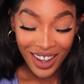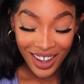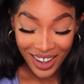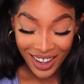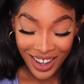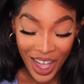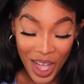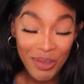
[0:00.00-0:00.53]

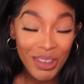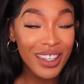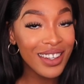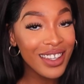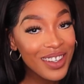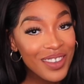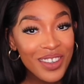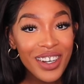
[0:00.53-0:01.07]
I'm a
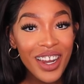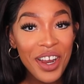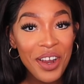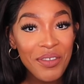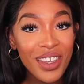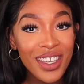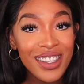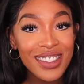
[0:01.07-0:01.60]
little
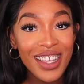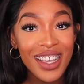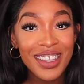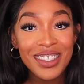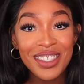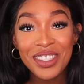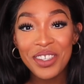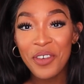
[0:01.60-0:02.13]
nervous. Like,
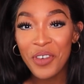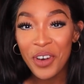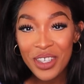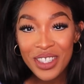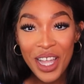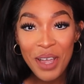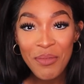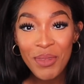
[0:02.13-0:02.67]
this is their
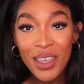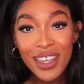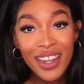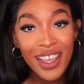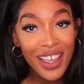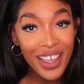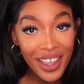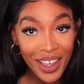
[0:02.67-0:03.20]
first time
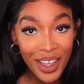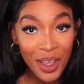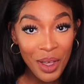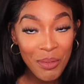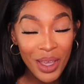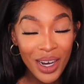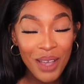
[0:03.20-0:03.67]
meeting him,